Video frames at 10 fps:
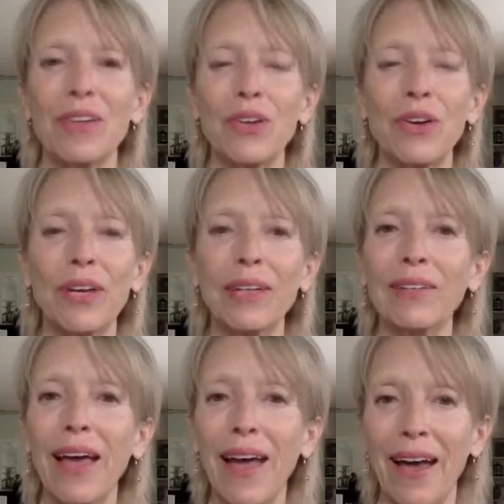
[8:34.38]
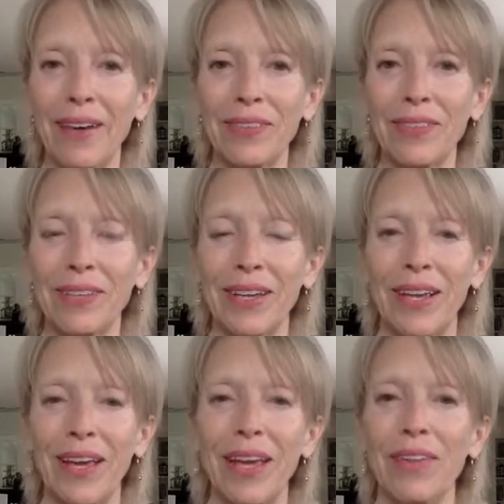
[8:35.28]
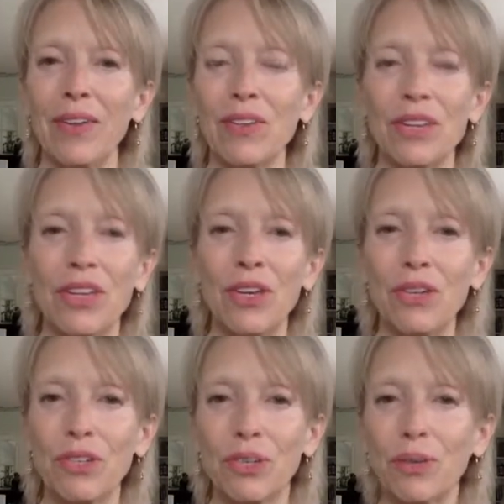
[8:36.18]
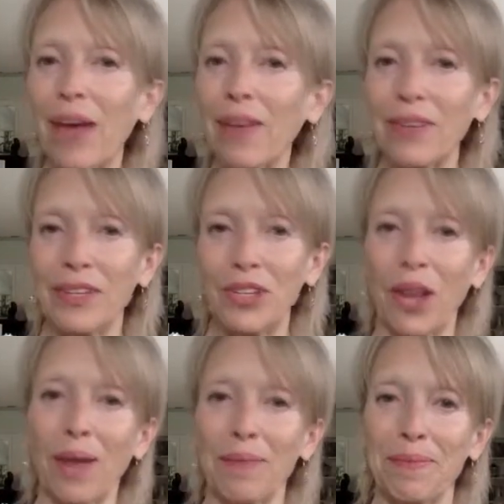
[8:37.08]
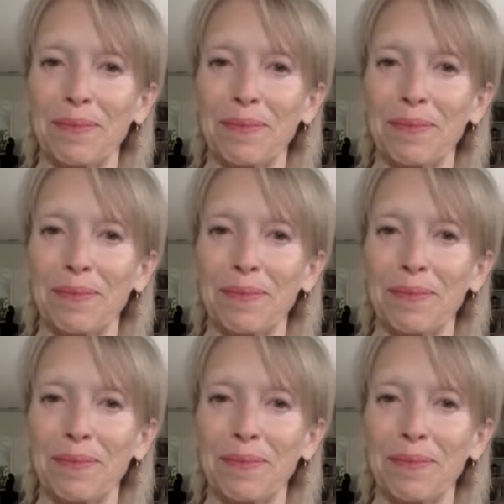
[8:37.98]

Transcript: turning left, there's a huge traffic jam.